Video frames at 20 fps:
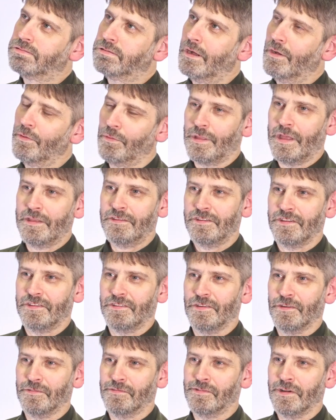Oh, that's a
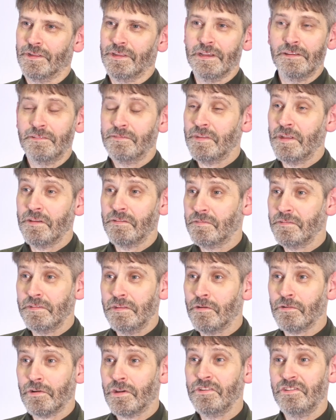tough one. I've
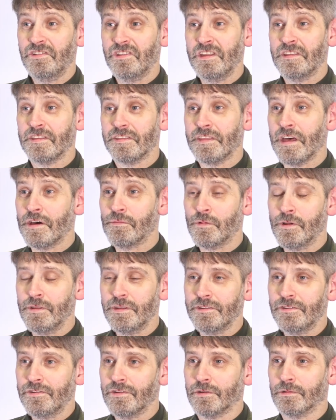not considered that one
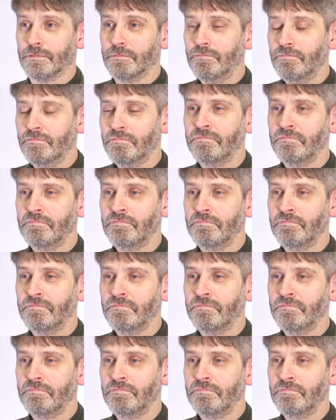at all.